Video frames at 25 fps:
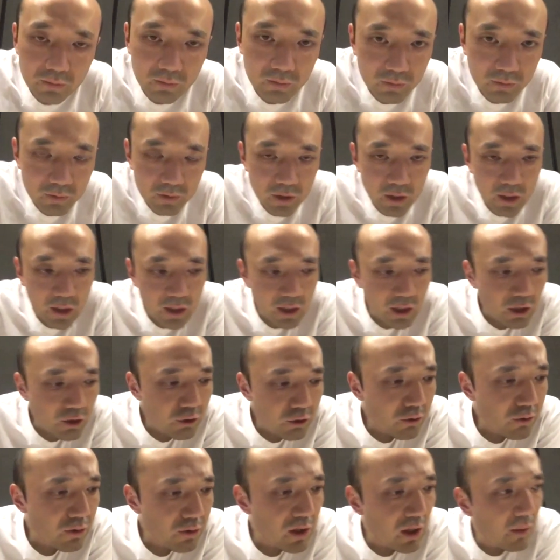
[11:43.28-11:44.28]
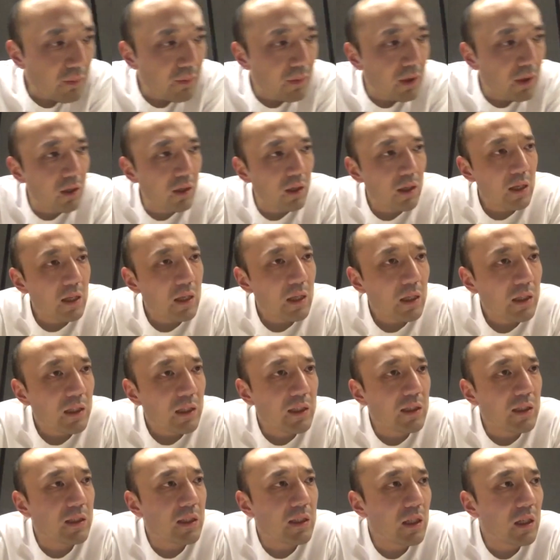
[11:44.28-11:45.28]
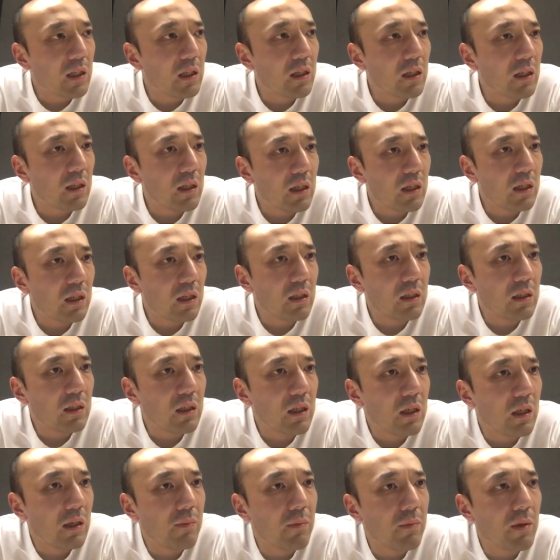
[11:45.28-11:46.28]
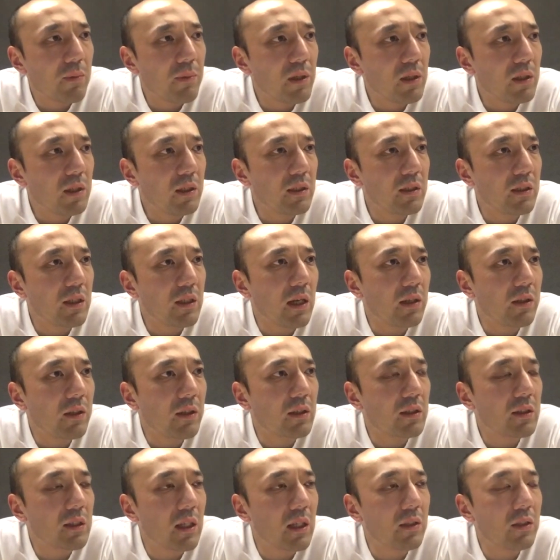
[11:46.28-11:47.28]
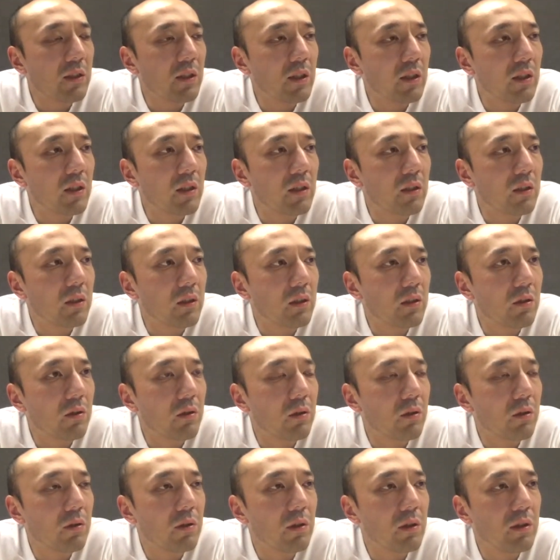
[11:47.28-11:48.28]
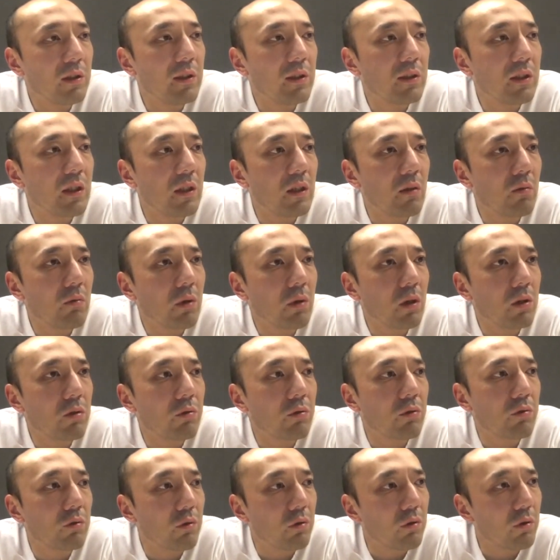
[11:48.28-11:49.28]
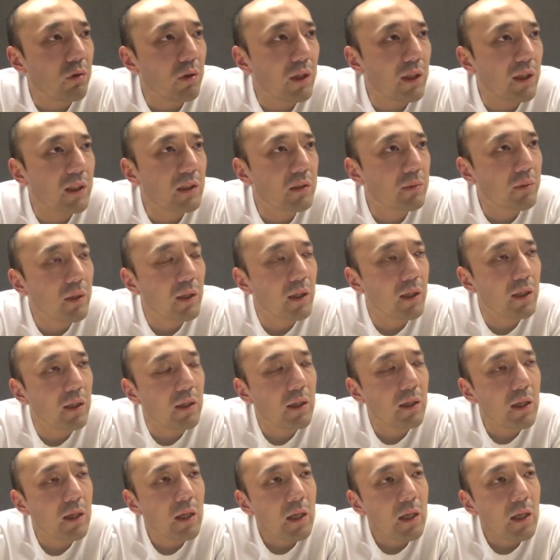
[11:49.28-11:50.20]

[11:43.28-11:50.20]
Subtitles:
I can use some easier, maybe easier understanding, easier word to explain.